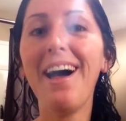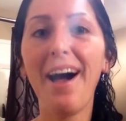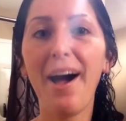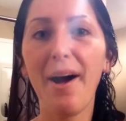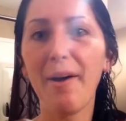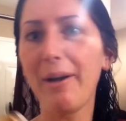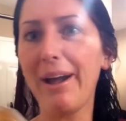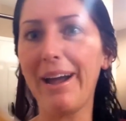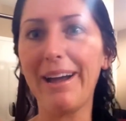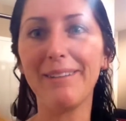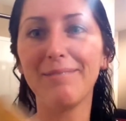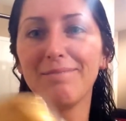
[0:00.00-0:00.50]

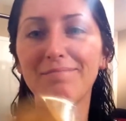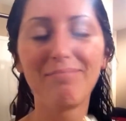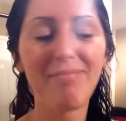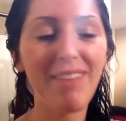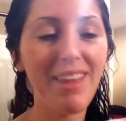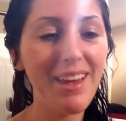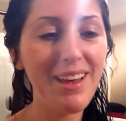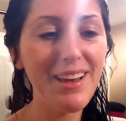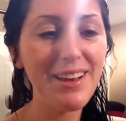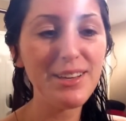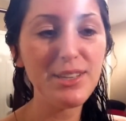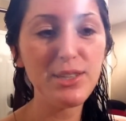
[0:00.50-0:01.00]
Okay.
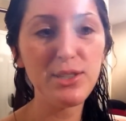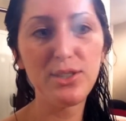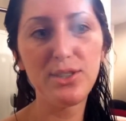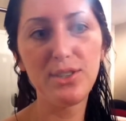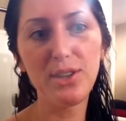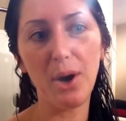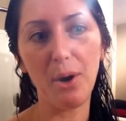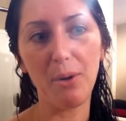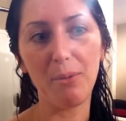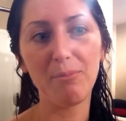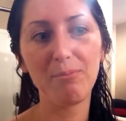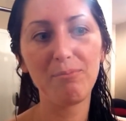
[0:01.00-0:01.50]

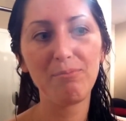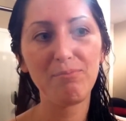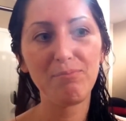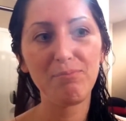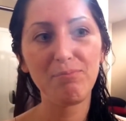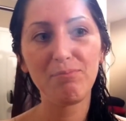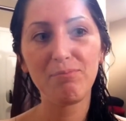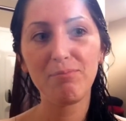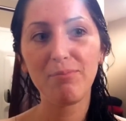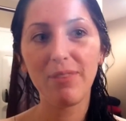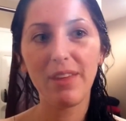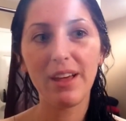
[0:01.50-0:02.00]
So,
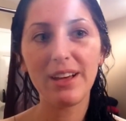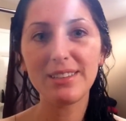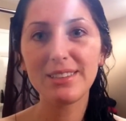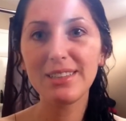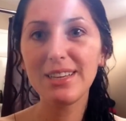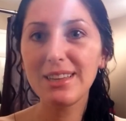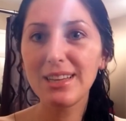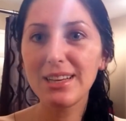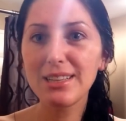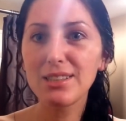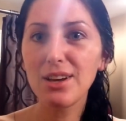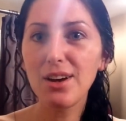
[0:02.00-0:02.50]
that's
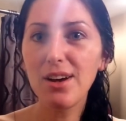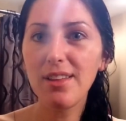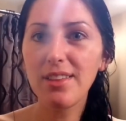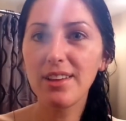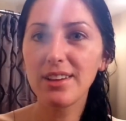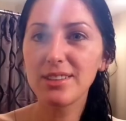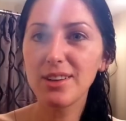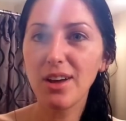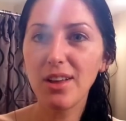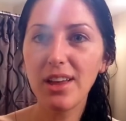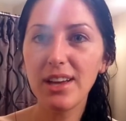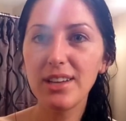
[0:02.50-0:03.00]
it. That's all.
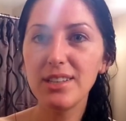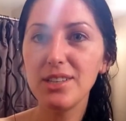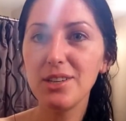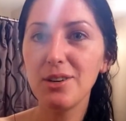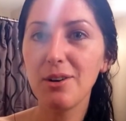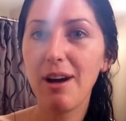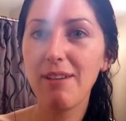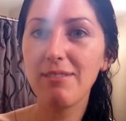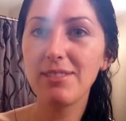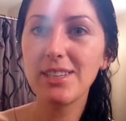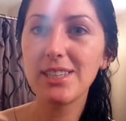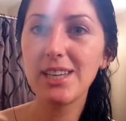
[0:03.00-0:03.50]
That's all I do
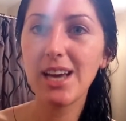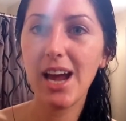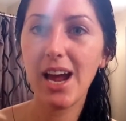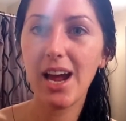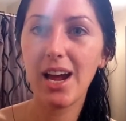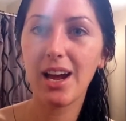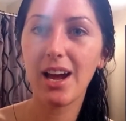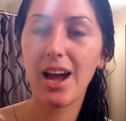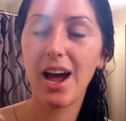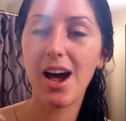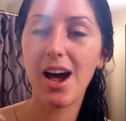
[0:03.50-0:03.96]
every day.